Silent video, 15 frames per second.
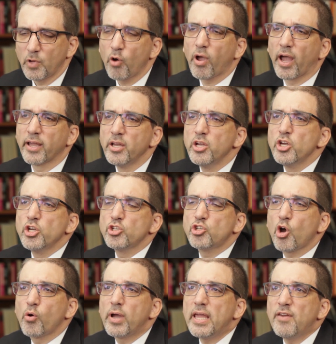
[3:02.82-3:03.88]
Okay.
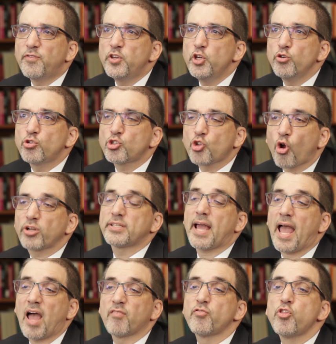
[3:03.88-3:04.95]
So if you start to
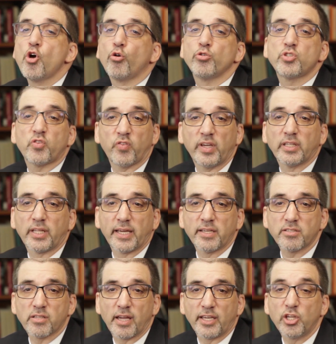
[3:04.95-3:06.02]
have those
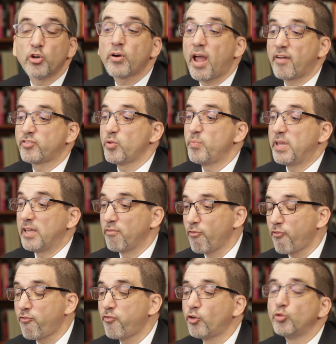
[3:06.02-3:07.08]
feelings, like you don't have to be in
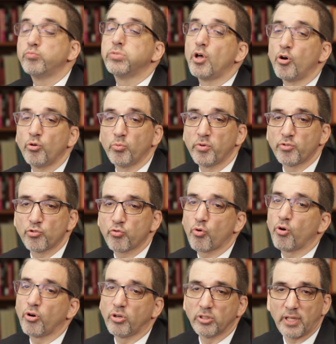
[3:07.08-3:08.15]
full-blown
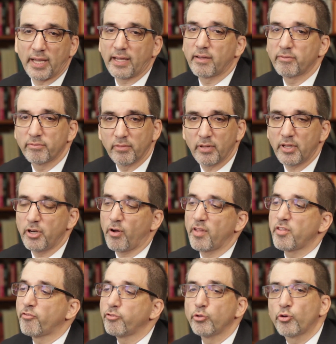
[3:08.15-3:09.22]
withdrawal, like, you know,
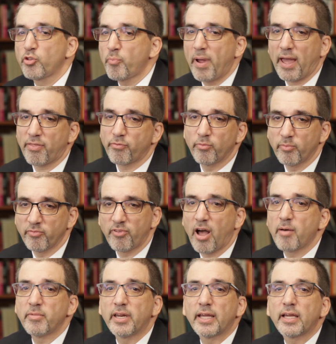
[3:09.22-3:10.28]
on the floor of the bathroom
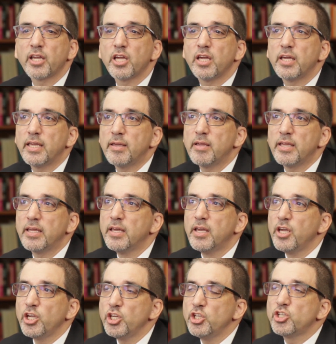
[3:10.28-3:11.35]
vomiting.
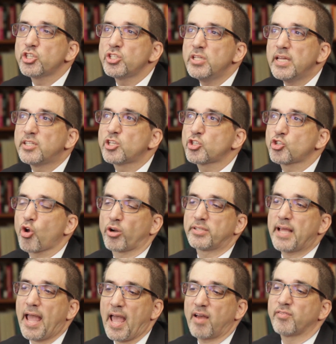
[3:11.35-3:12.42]
You just need to start
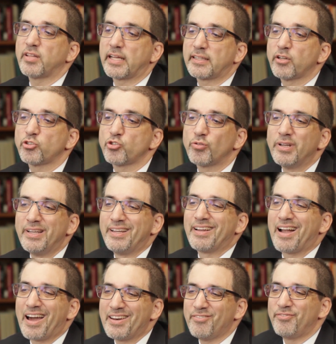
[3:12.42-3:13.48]
to have like the
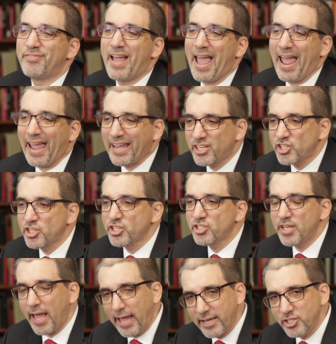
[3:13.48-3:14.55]
kind of
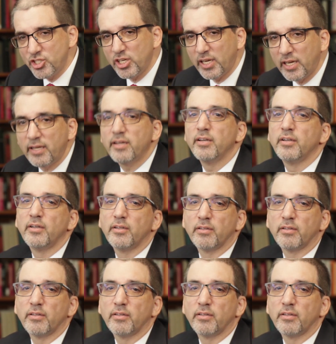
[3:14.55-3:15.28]
anxious, edgy